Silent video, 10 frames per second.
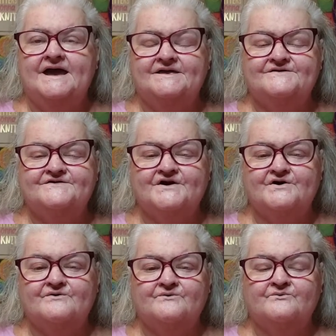And
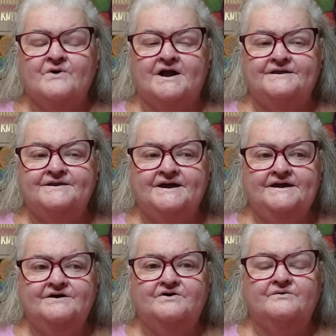so right
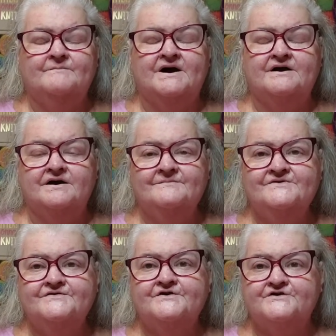now, my
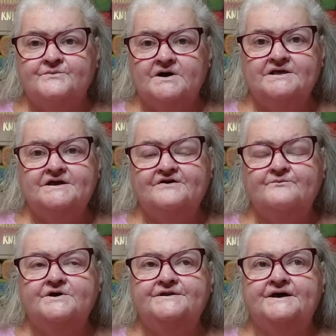gums, the swelling has
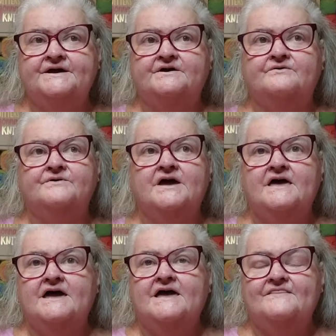went down.
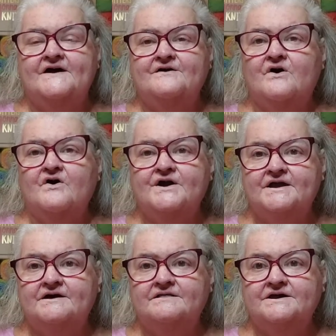They are
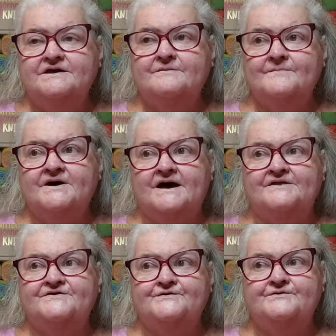healing, but I
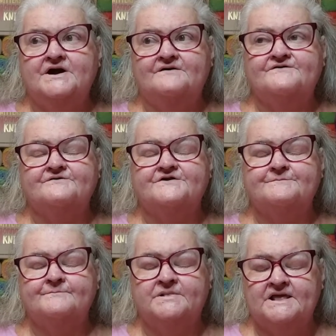do have some
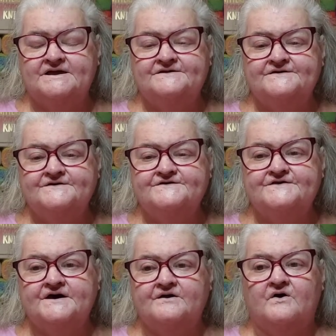places
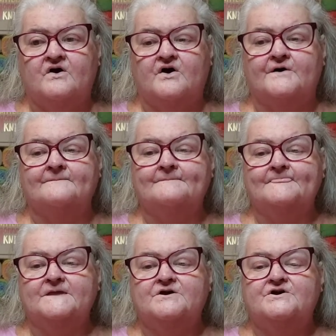that are
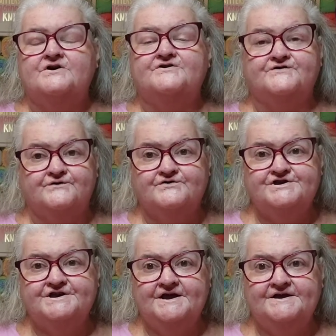
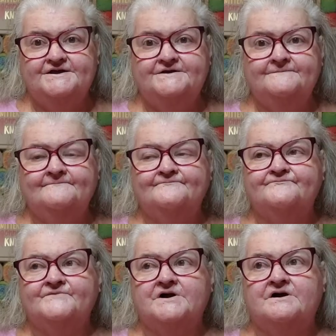excruciating.
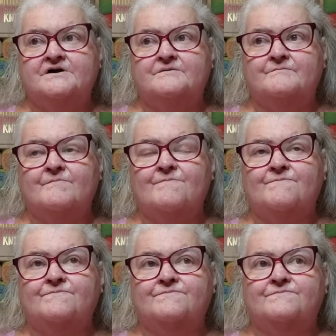And